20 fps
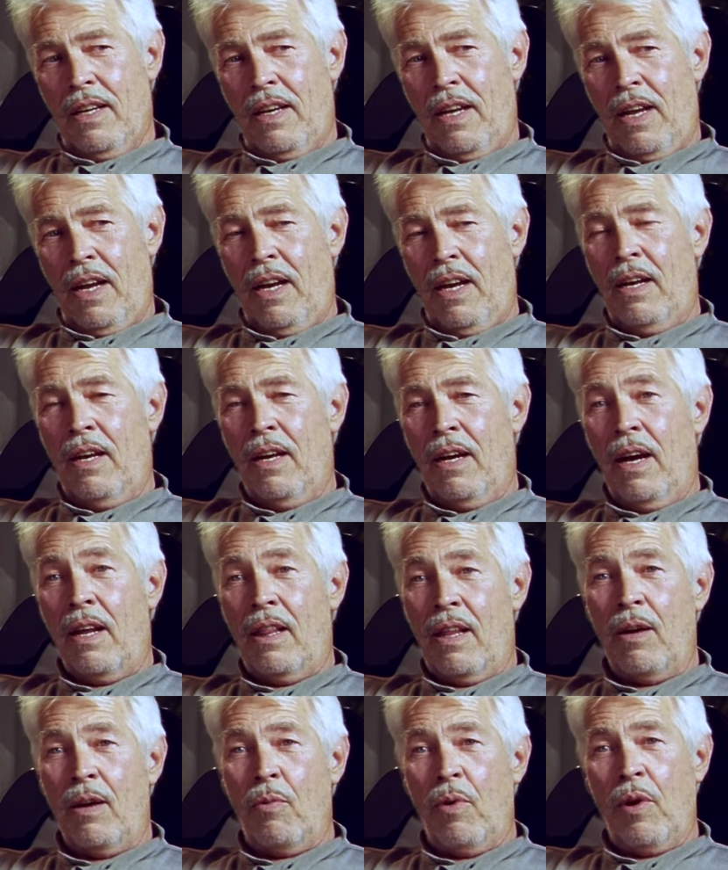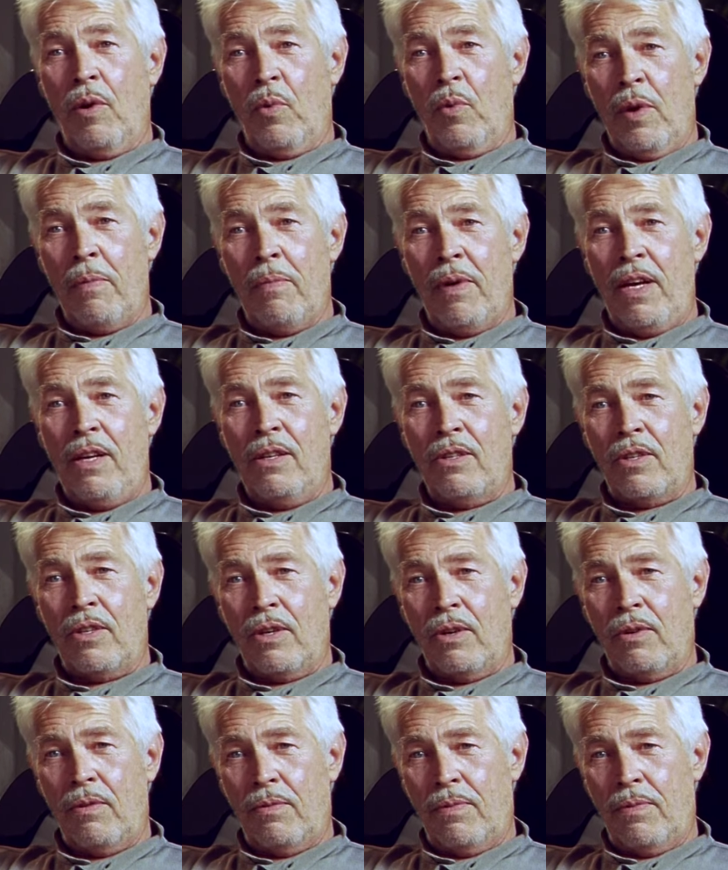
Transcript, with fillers: And I think will remain so